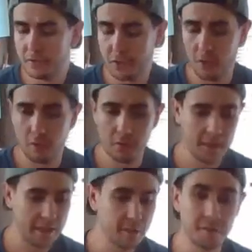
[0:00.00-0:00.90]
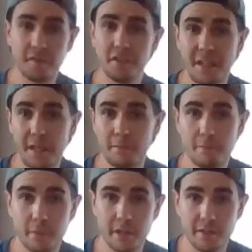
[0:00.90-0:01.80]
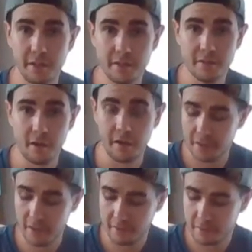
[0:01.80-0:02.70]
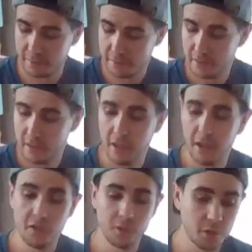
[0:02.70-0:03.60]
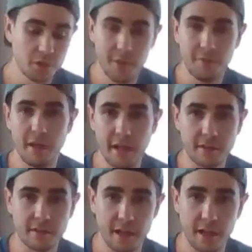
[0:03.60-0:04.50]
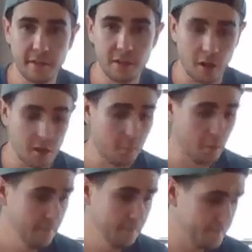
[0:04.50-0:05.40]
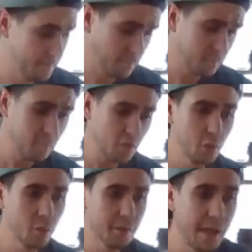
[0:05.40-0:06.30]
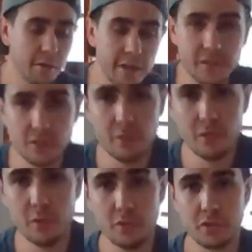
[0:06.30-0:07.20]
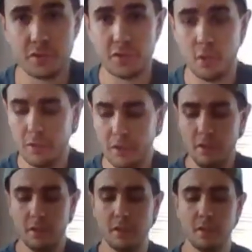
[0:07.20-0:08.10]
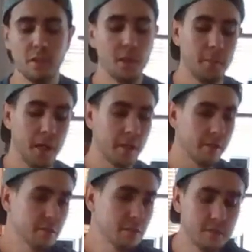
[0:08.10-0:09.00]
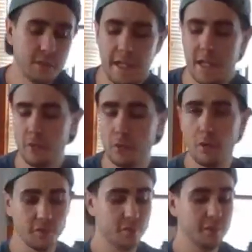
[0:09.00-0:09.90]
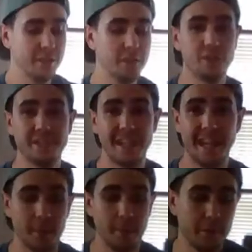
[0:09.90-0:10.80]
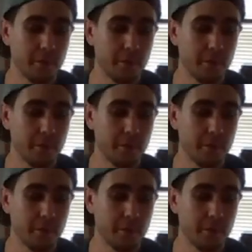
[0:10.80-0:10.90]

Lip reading: So that's our first step. Pretty easy. Already done. So once you have your X on the cardboard, you will now need to use your soda bottles, and you also need your tape.